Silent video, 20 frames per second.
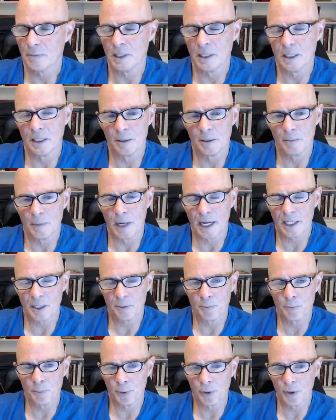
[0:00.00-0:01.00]
Um, I
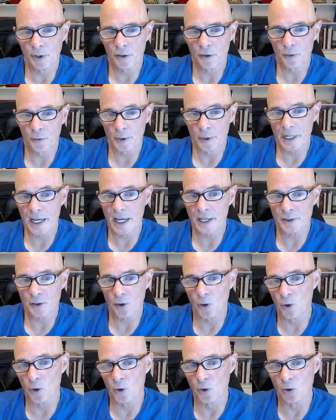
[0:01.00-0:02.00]
could put a three eighths
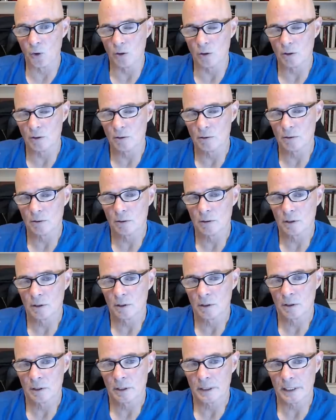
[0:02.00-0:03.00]
hole
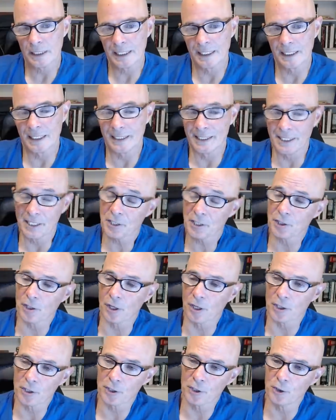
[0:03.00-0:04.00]
in a
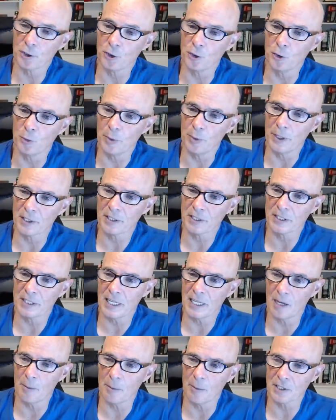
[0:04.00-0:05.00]
discharge tube and
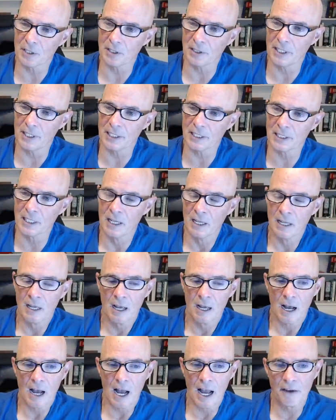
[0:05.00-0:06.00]
see how much it leaks.
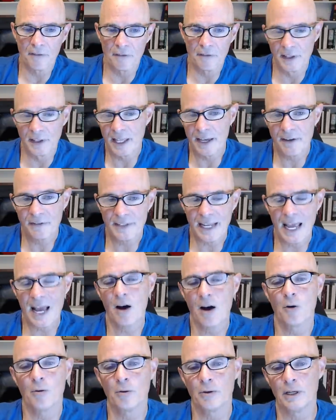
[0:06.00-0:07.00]
I've left
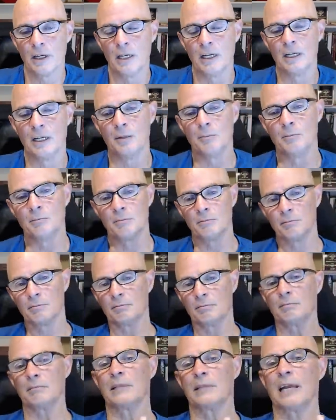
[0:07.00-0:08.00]
out um,
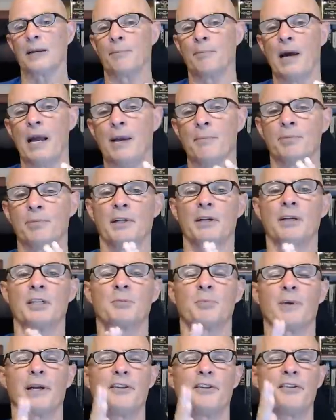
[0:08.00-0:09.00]
like pipe
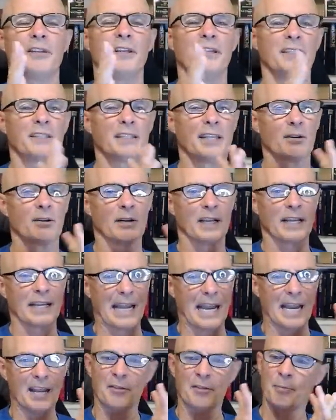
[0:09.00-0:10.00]
plugs, but I think that they are like
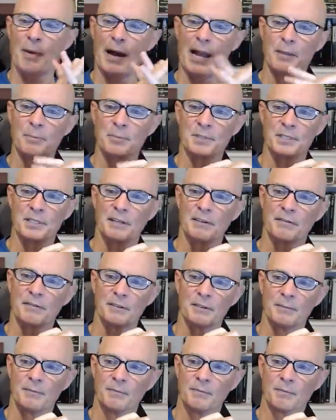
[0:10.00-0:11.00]
eighth pipe stuff.